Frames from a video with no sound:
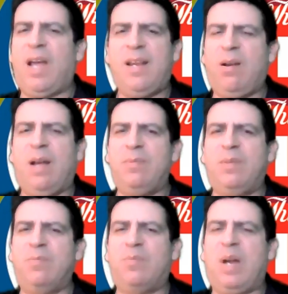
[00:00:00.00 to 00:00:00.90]
I know I'm,
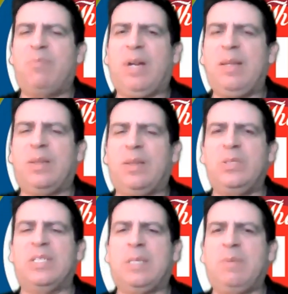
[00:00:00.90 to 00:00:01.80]
I'm probably
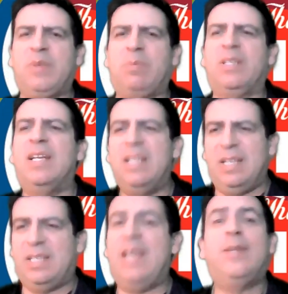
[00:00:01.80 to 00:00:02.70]
losing some of you, but
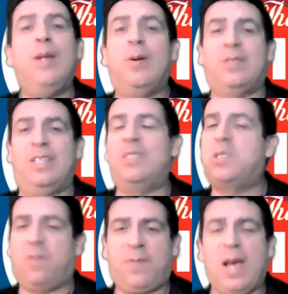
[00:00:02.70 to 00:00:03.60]
take notes and
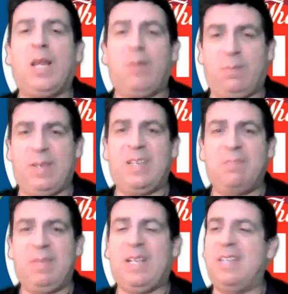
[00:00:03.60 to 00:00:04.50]
just follow with me
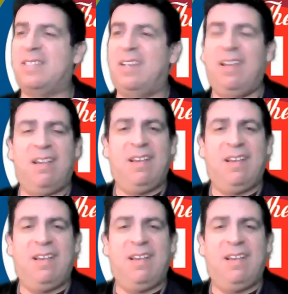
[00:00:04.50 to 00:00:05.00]
because